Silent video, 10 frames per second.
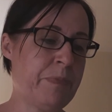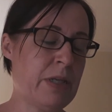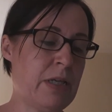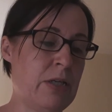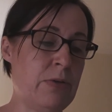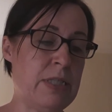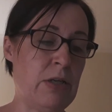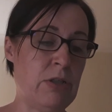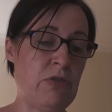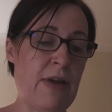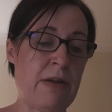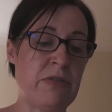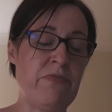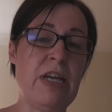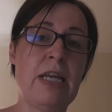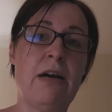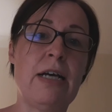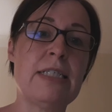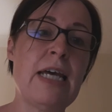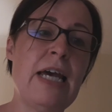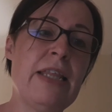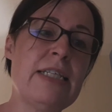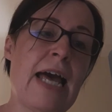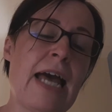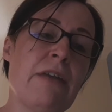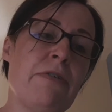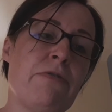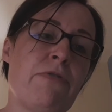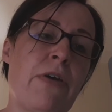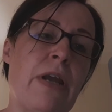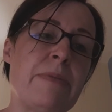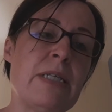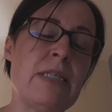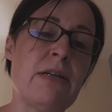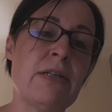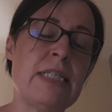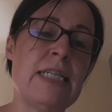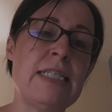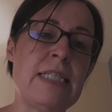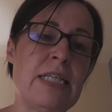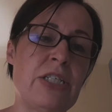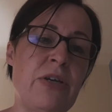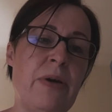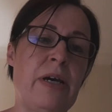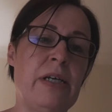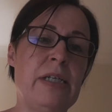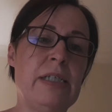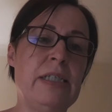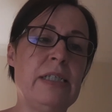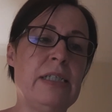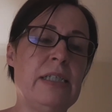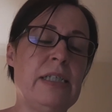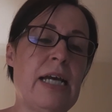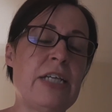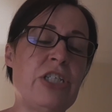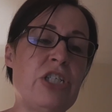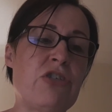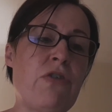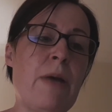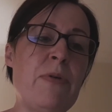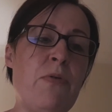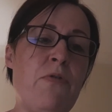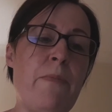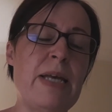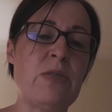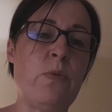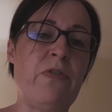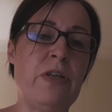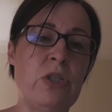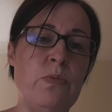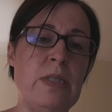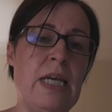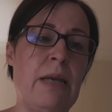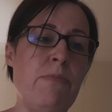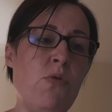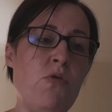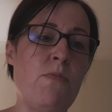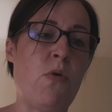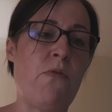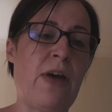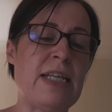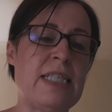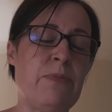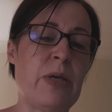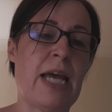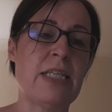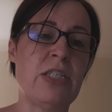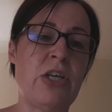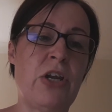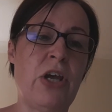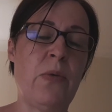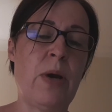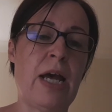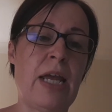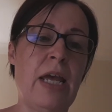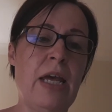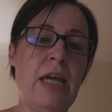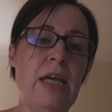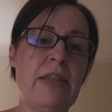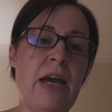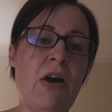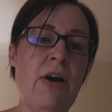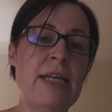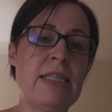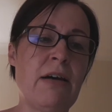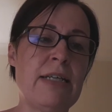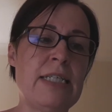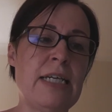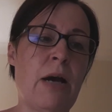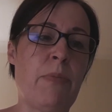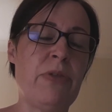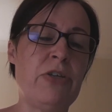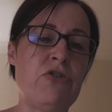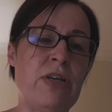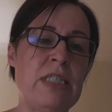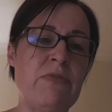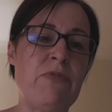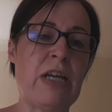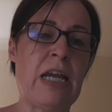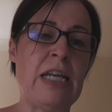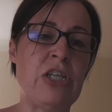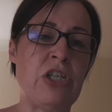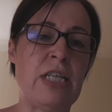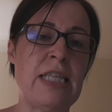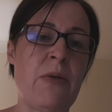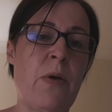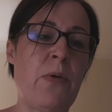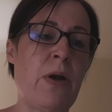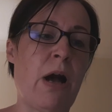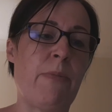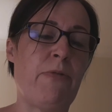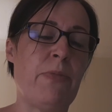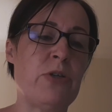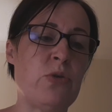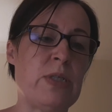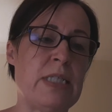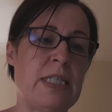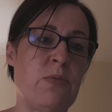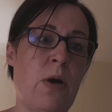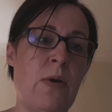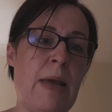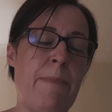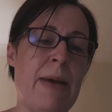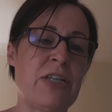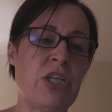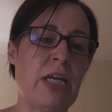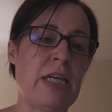Lucy looked around and realised that a handful of grown-ups had started listening to her. As she described the awful mess Whiffington was in, more and more faces began to turn her way, their eyes lighting up with interest and recognition as they woke up from the twisted Woleb magic.